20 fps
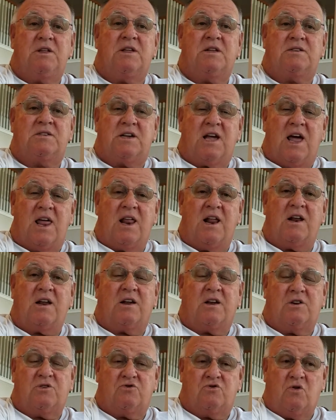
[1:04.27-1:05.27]
that's got
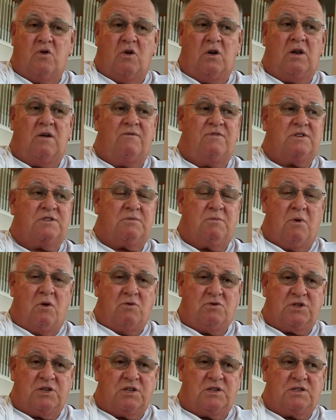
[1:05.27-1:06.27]
control of his
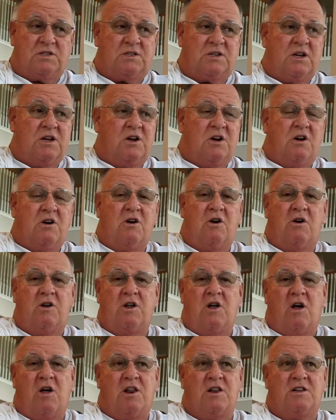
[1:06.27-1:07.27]
emotions
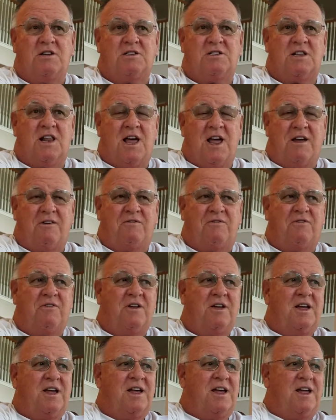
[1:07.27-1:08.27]
early on in his life.
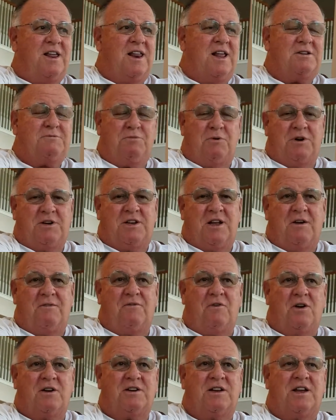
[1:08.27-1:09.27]
And that's pretty tough
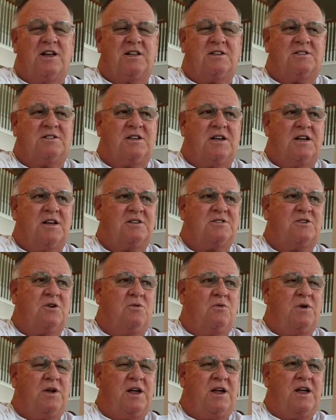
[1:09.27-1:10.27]
on kids. So
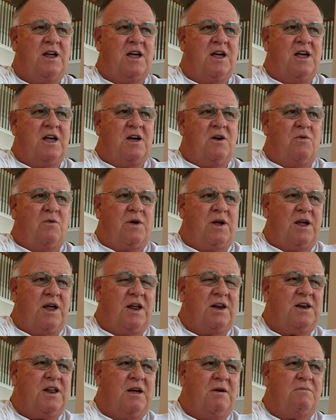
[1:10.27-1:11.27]
we
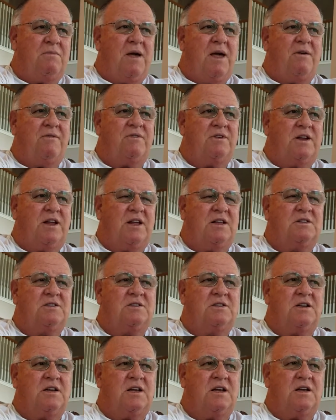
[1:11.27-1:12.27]
end up having
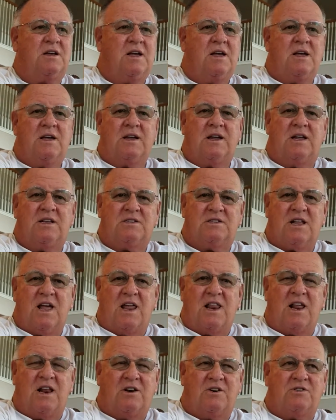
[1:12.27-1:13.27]
kids
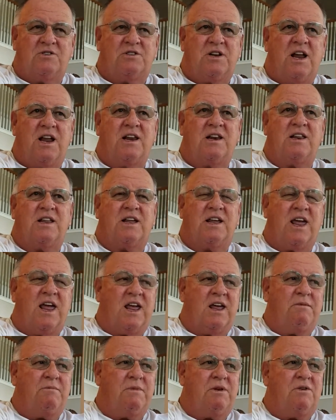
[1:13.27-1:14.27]
not understanding the
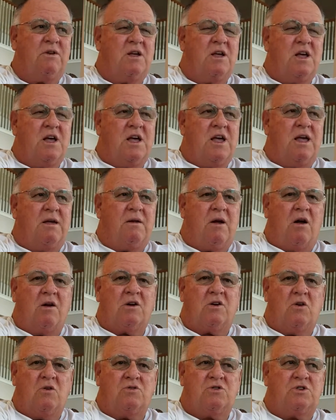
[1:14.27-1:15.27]
game. And our
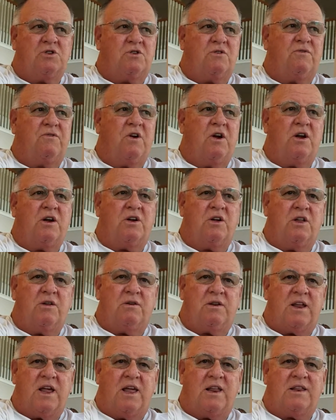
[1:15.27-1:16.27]
coaches are very
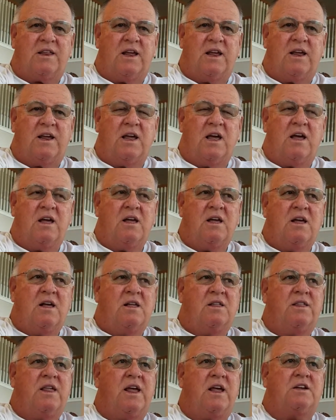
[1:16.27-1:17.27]
good at that.
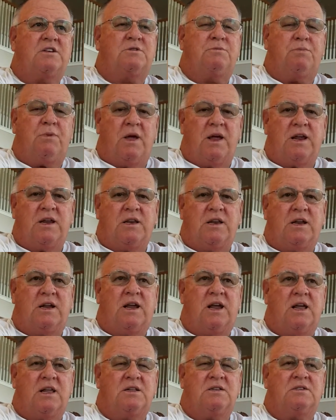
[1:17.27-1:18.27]
They explain to
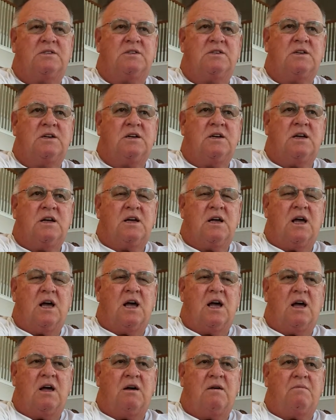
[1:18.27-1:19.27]
kids
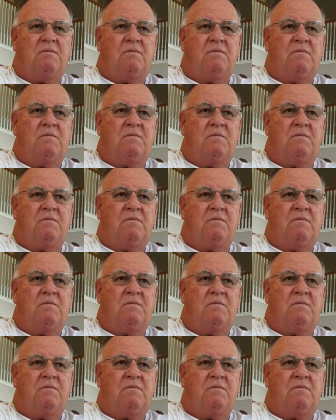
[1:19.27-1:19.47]
that,